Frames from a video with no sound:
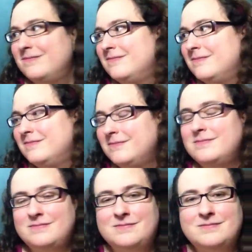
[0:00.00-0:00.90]

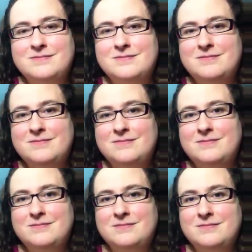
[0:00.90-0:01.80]

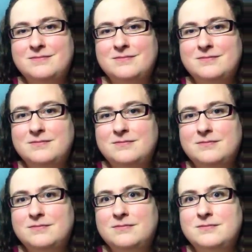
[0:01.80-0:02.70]

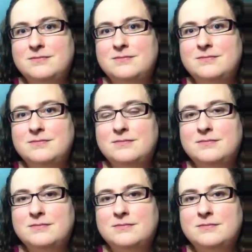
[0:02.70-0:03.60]

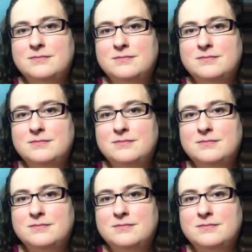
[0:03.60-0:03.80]
This person isn't speaking.